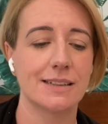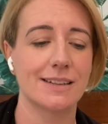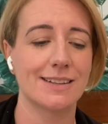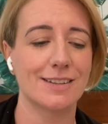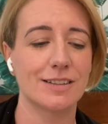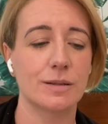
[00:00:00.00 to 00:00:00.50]

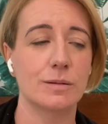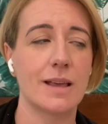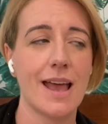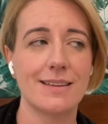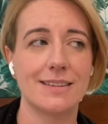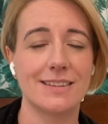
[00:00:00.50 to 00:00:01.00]
And so,
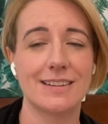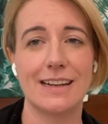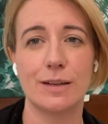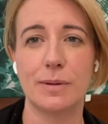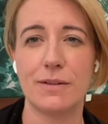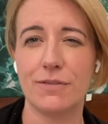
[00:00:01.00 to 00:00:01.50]
yes, it's a
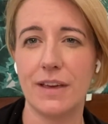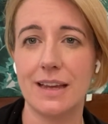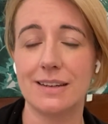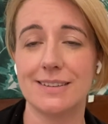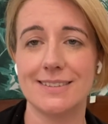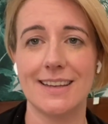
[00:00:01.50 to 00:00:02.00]
little bit
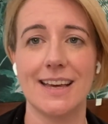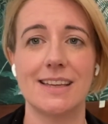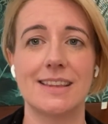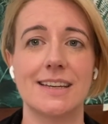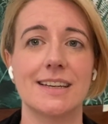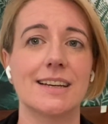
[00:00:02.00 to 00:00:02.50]
vain to say
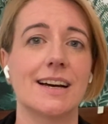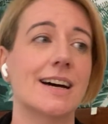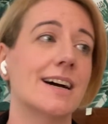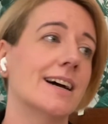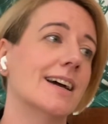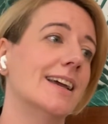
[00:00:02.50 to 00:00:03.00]
that
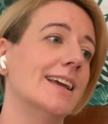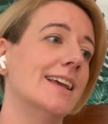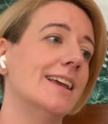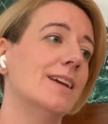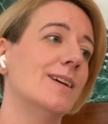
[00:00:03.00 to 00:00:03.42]
I